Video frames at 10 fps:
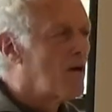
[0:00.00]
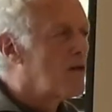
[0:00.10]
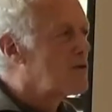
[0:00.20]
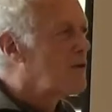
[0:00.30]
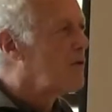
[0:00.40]

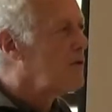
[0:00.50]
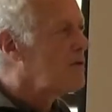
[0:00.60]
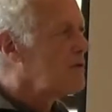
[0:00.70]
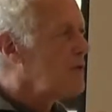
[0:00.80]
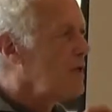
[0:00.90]
So you
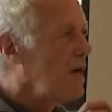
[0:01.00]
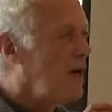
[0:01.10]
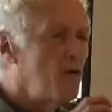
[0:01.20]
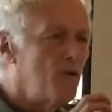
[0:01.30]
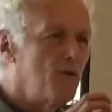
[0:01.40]
see
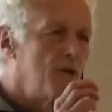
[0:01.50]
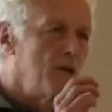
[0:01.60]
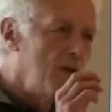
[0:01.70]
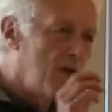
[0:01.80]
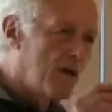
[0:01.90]
how
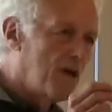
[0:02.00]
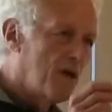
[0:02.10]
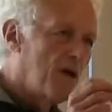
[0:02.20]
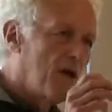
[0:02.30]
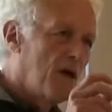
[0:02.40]
unique
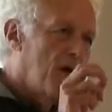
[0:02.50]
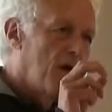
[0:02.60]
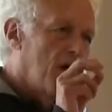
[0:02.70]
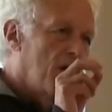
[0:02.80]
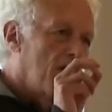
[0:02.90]

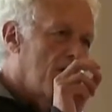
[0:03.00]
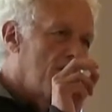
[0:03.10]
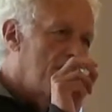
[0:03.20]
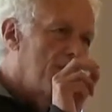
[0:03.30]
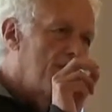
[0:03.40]

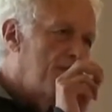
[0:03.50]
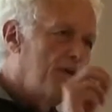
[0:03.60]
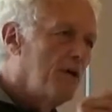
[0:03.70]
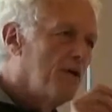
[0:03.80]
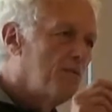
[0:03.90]
the
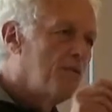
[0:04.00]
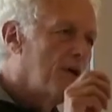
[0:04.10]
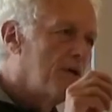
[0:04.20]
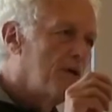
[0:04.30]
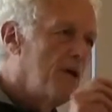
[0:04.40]

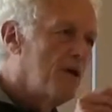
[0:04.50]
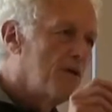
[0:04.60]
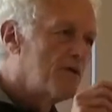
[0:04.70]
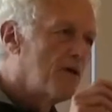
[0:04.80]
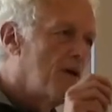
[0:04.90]
fingerprint
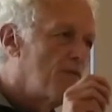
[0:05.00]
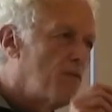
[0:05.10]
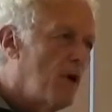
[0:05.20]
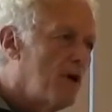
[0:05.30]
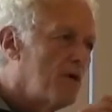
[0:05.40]
is of
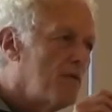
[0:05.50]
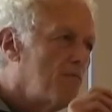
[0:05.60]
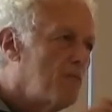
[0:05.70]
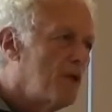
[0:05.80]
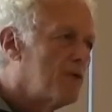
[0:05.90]

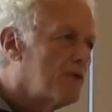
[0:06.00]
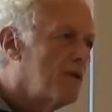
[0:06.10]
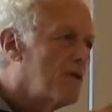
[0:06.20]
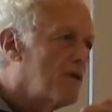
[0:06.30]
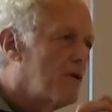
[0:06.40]
what
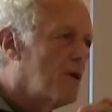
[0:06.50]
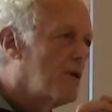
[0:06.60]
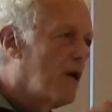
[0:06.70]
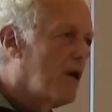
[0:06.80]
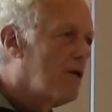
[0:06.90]
Milton could
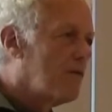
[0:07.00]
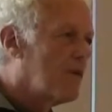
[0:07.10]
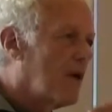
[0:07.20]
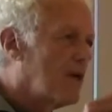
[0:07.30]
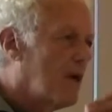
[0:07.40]
love
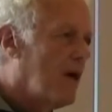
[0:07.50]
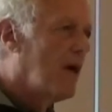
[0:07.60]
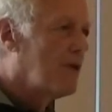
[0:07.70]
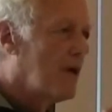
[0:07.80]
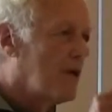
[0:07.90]
and
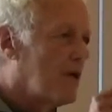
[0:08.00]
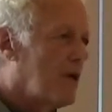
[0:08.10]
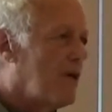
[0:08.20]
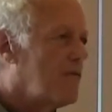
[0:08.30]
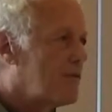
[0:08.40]
how that
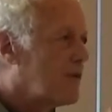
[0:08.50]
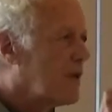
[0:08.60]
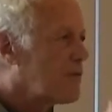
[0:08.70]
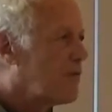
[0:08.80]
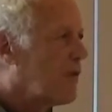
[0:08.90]
love
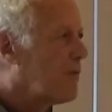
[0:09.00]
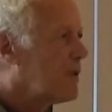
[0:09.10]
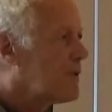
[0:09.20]
transformed